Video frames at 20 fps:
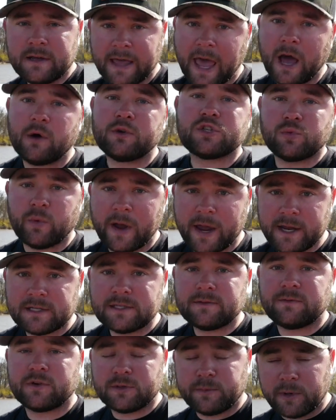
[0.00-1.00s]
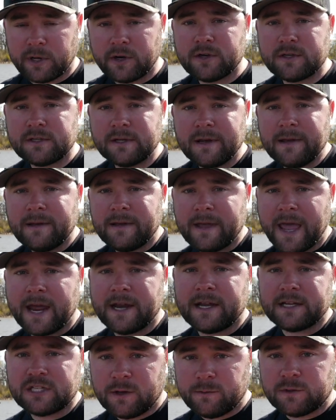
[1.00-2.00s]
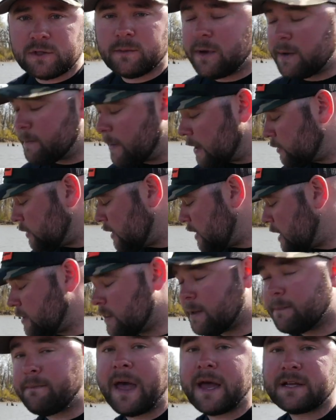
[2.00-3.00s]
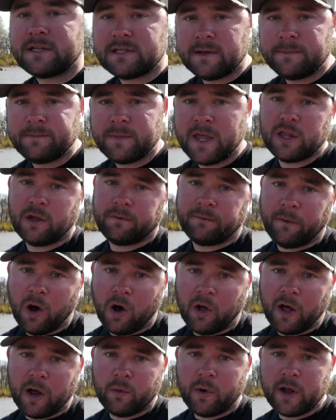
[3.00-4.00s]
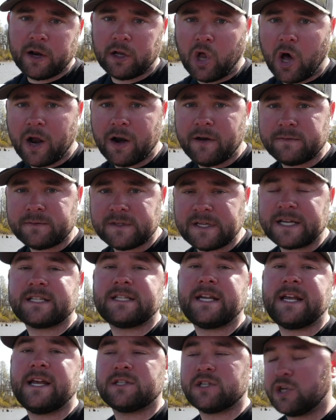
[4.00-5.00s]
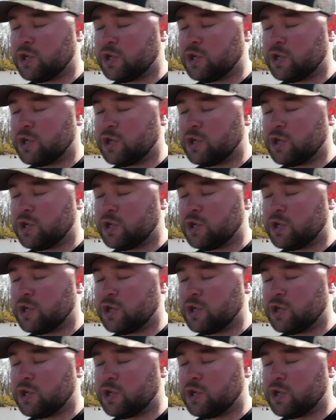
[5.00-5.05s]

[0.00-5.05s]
ounce weights for springers, and it seems to be about the, uh, the best. In the fall, I run a lot of 16s